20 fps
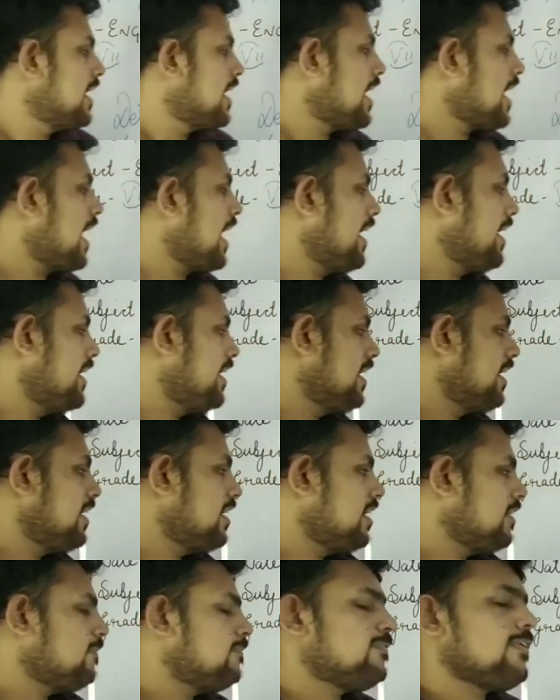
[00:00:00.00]

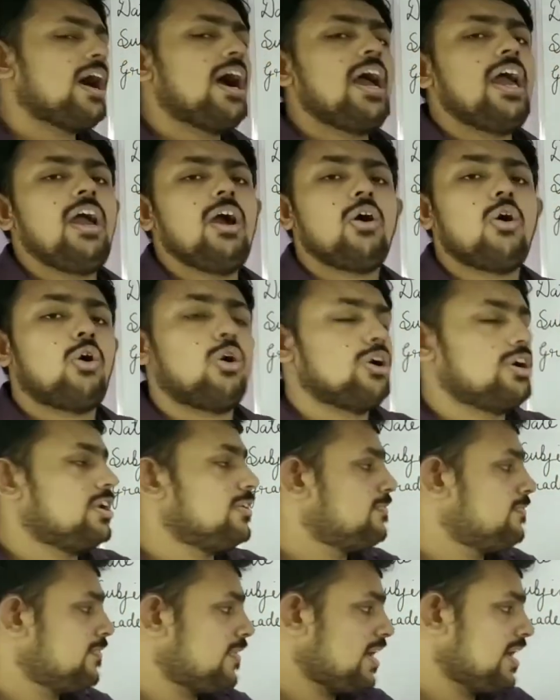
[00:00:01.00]
identify or
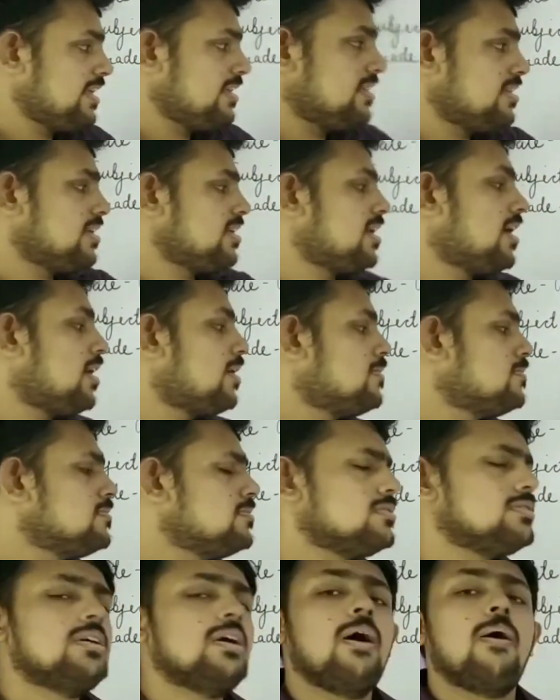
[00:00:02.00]
define the
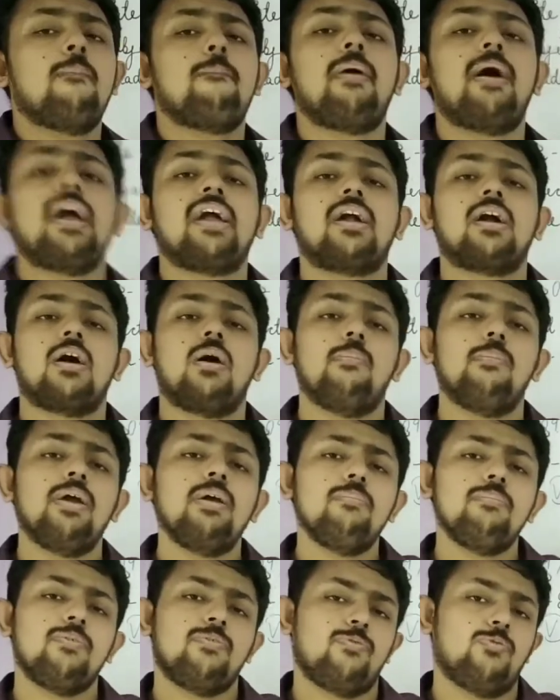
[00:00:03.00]
nouns by
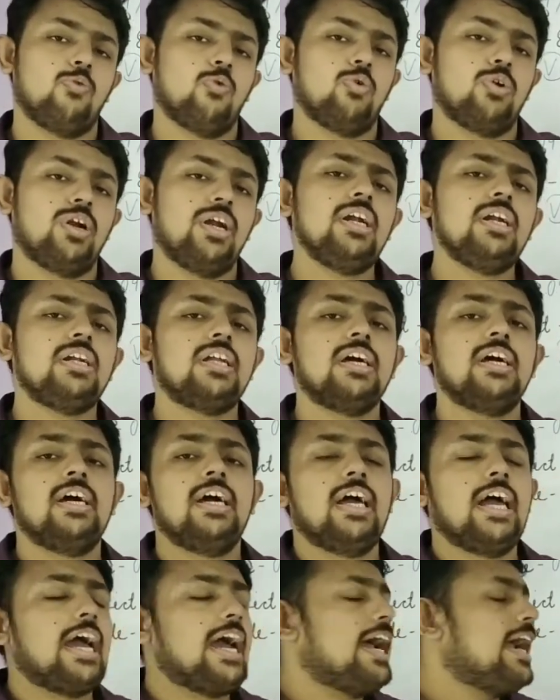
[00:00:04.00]
coming before
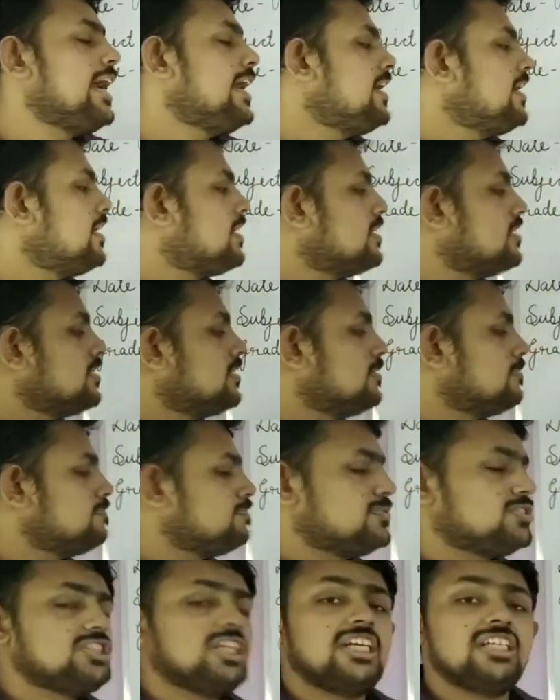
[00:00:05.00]
it and
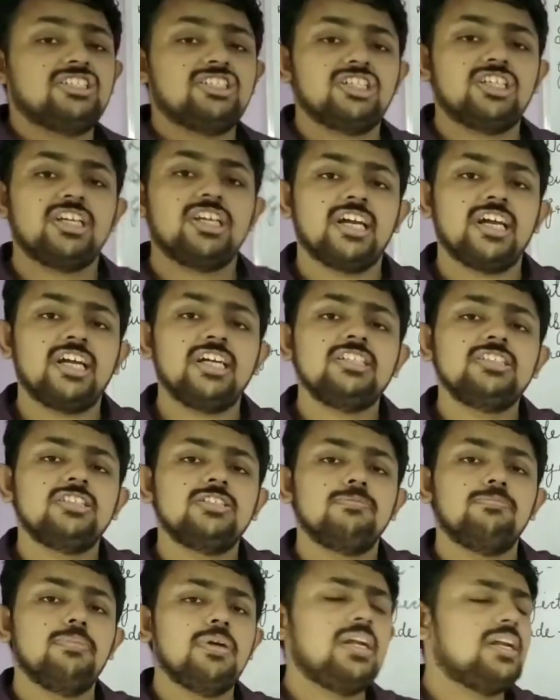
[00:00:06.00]
changing
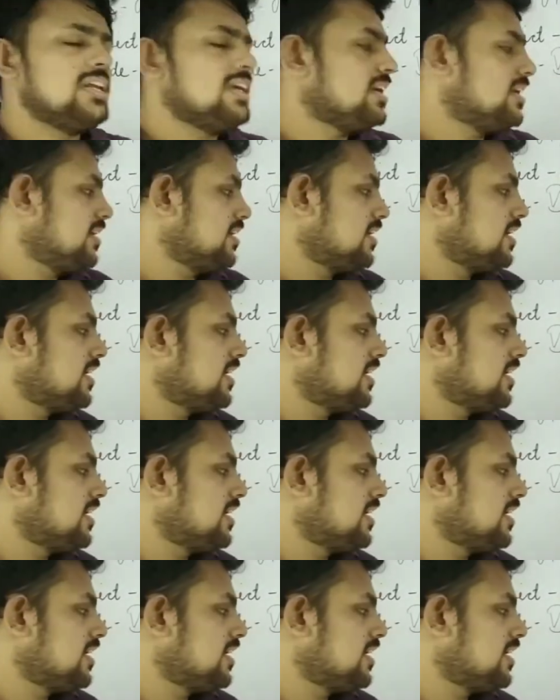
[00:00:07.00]
its meaning.